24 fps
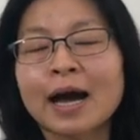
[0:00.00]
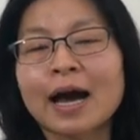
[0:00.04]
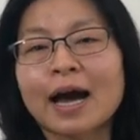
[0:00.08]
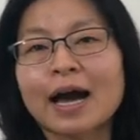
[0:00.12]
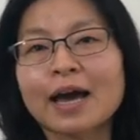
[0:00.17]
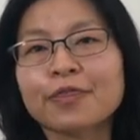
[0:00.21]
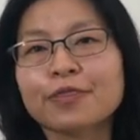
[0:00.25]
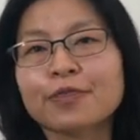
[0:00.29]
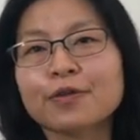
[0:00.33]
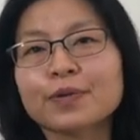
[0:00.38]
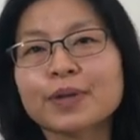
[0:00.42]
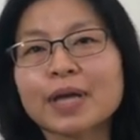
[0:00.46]
I
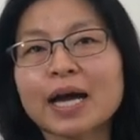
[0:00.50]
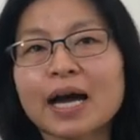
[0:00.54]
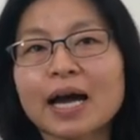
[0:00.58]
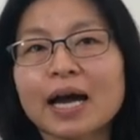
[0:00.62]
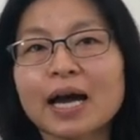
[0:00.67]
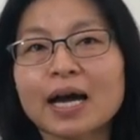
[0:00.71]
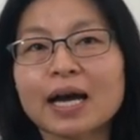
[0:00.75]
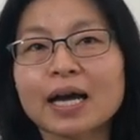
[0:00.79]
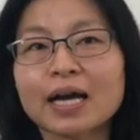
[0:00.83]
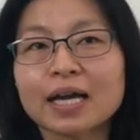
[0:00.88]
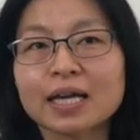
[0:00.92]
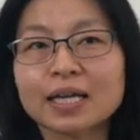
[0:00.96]
thought
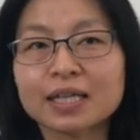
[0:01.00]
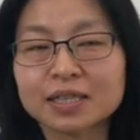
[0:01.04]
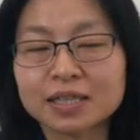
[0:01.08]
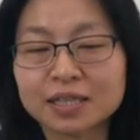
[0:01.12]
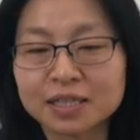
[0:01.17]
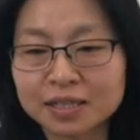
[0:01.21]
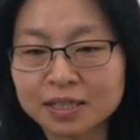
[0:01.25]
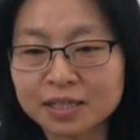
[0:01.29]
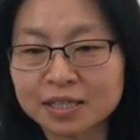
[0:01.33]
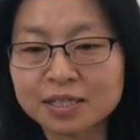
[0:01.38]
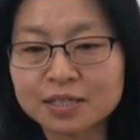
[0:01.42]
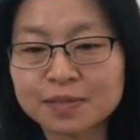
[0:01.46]

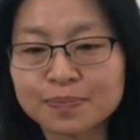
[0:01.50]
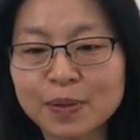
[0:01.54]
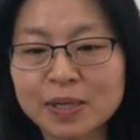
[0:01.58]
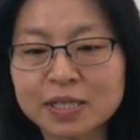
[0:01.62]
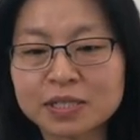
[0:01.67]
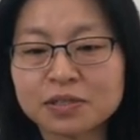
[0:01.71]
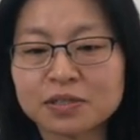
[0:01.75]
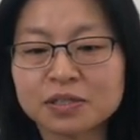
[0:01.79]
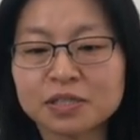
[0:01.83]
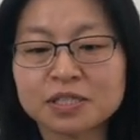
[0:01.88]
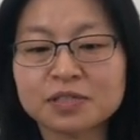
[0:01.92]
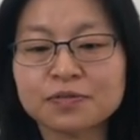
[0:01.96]
this
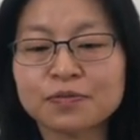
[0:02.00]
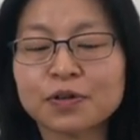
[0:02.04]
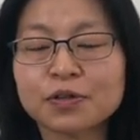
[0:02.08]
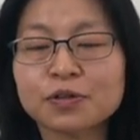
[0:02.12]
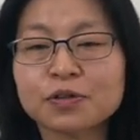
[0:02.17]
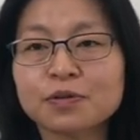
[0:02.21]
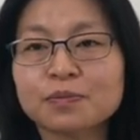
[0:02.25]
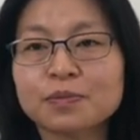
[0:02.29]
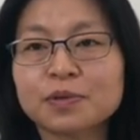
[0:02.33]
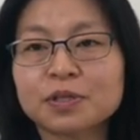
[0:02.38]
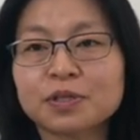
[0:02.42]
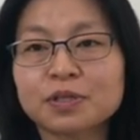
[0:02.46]
basically this
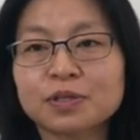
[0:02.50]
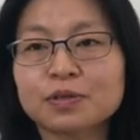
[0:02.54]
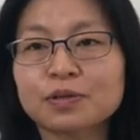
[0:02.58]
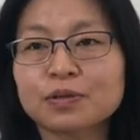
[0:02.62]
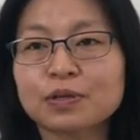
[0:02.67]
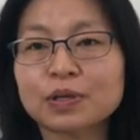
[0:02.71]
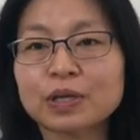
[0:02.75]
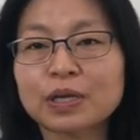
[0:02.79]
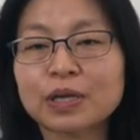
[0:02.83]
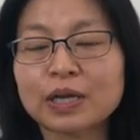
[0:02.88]
vulnerability.